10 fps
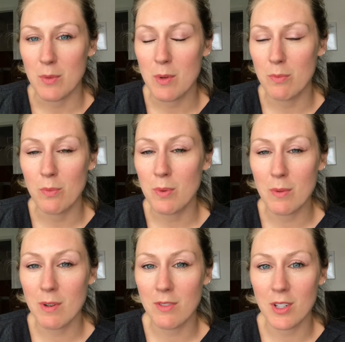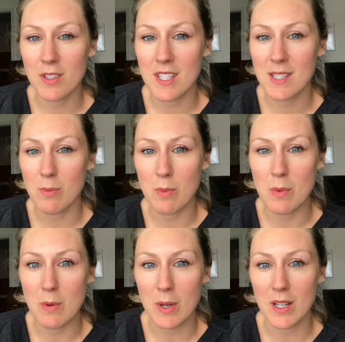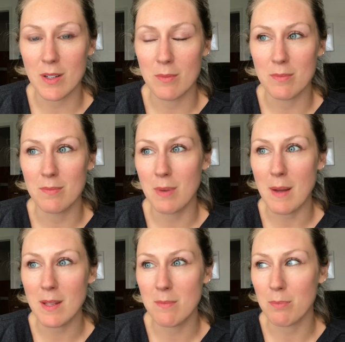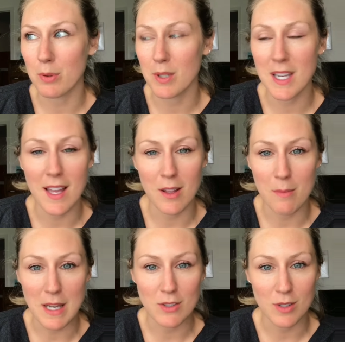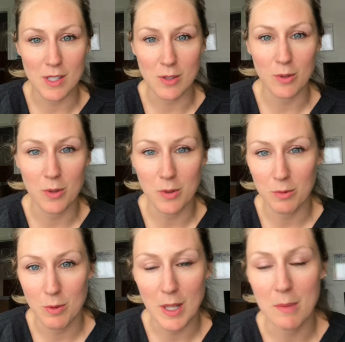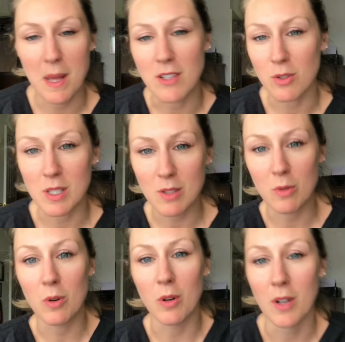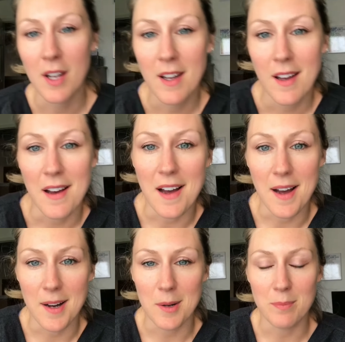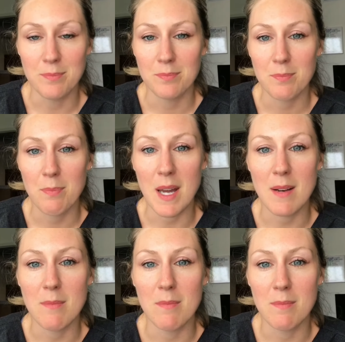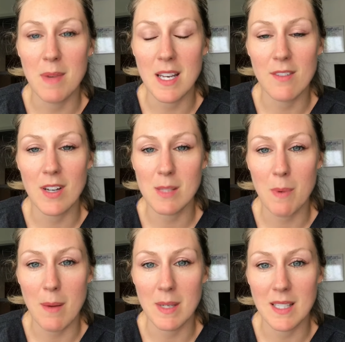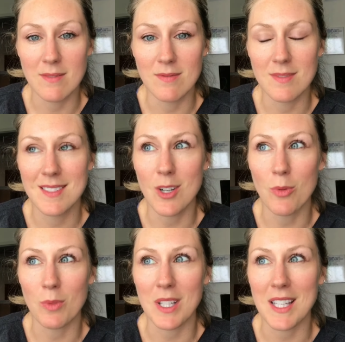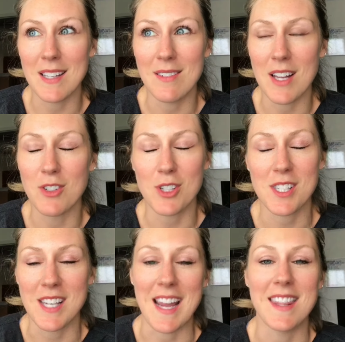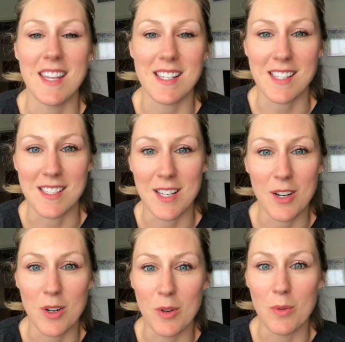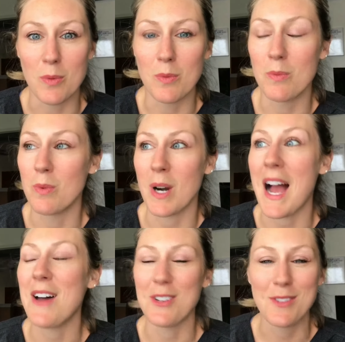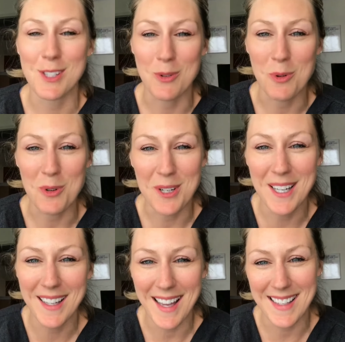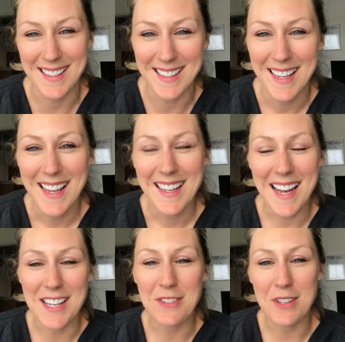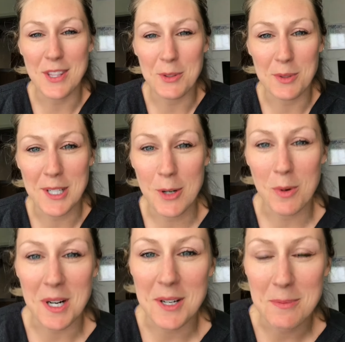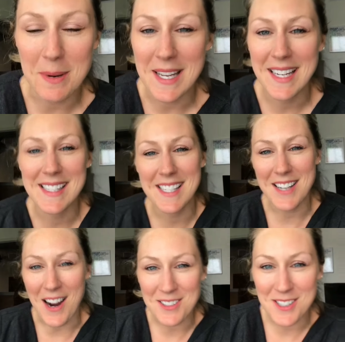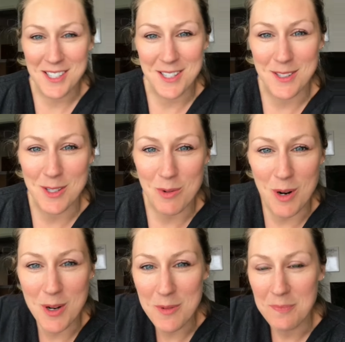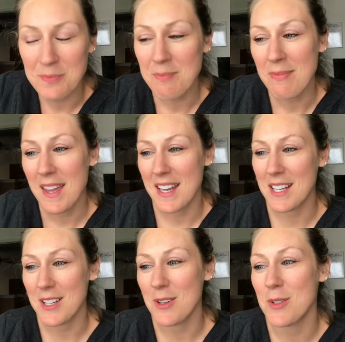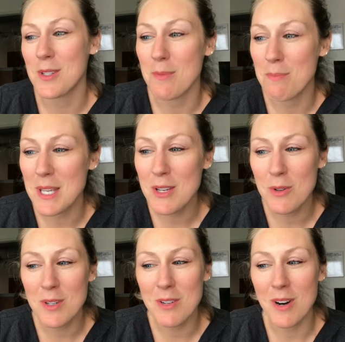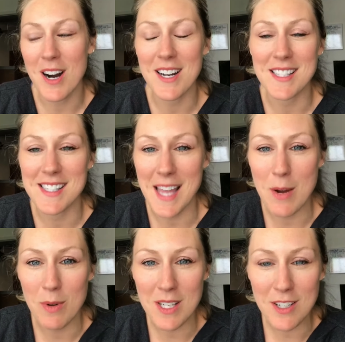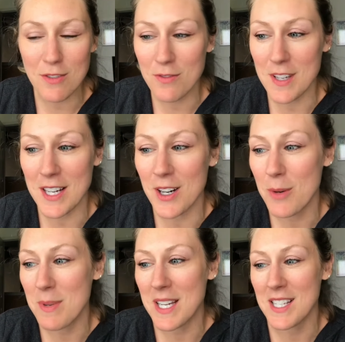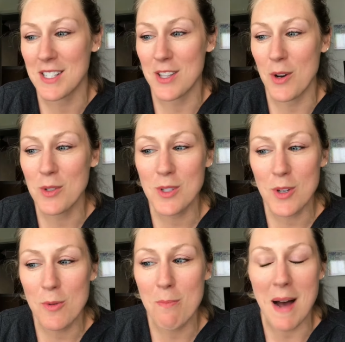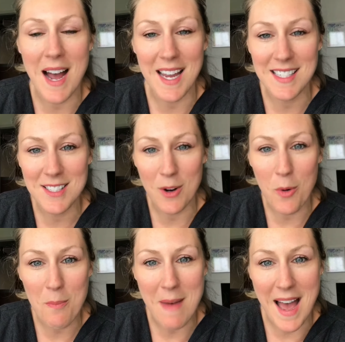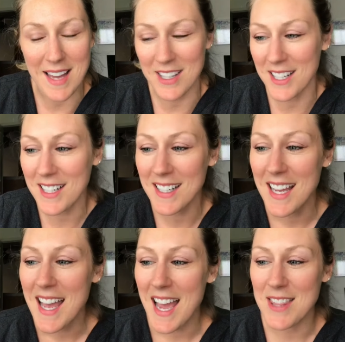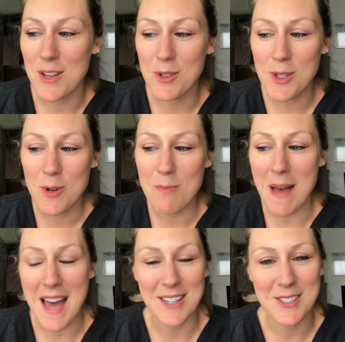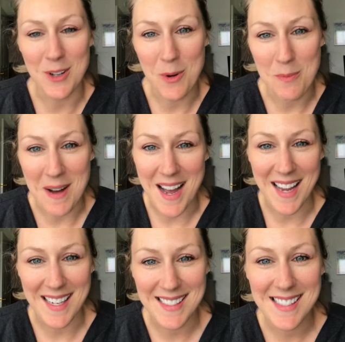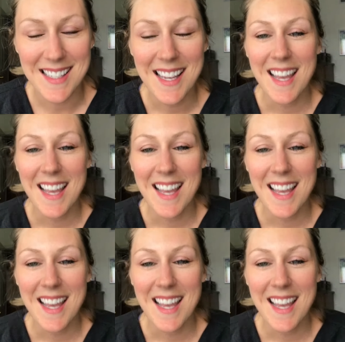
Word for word: We would have learned this when we were probably pre-elementary school through elementary school, but many of us probably don't really understand this until we're out of school and kind of in the real world. But it's a Dr. Seuss quote, and it goes, "Be who you are and say what you feel, because those who mind don't matter, and those who matter don't mind."